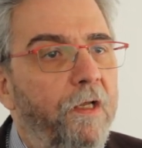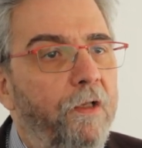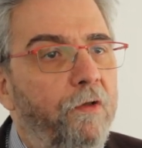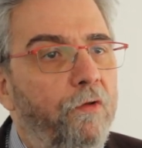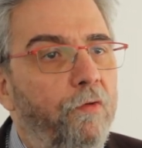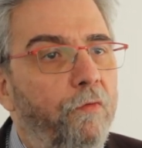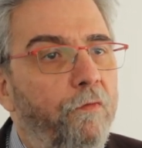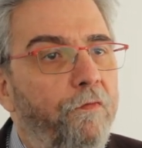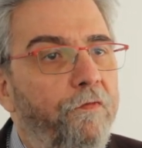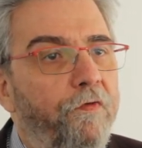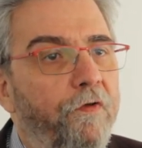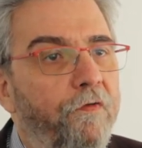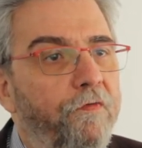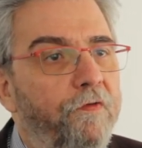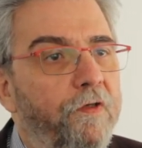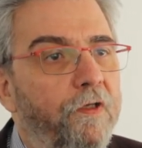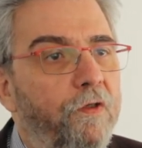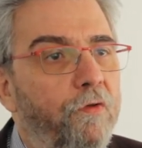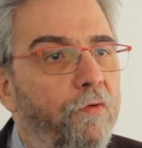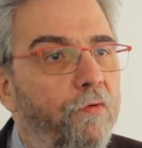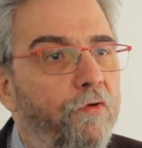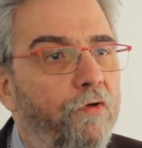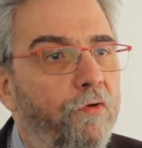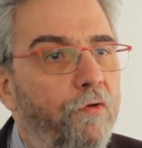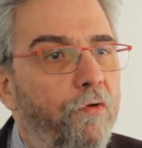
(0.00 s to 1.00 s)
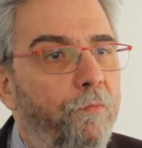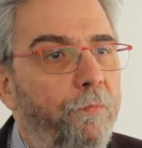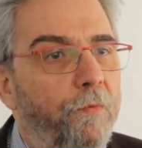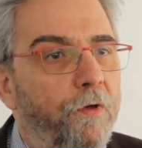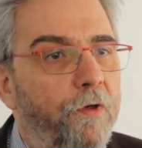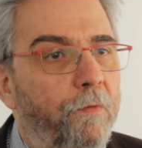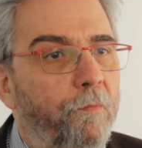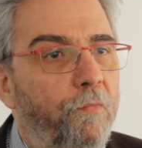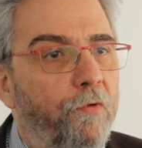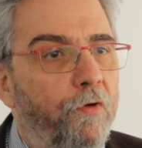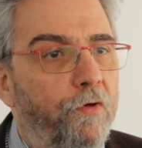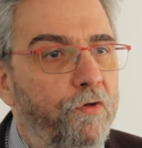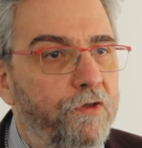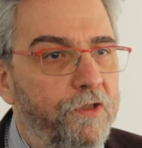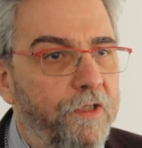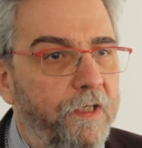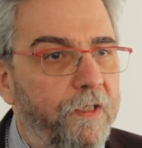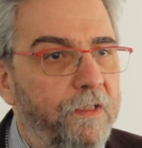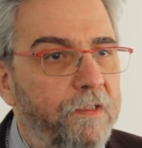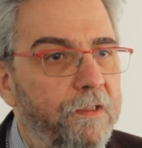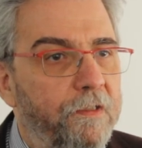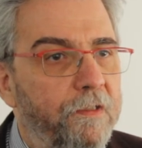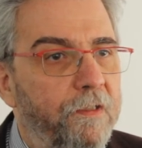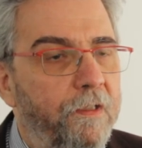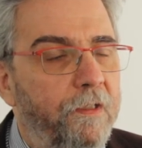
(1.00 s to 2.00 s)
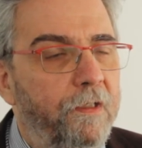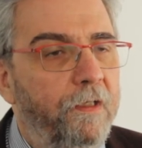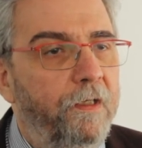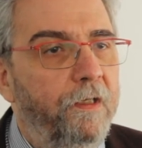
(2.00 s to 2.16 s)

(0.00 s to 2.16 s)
to 52 European projects.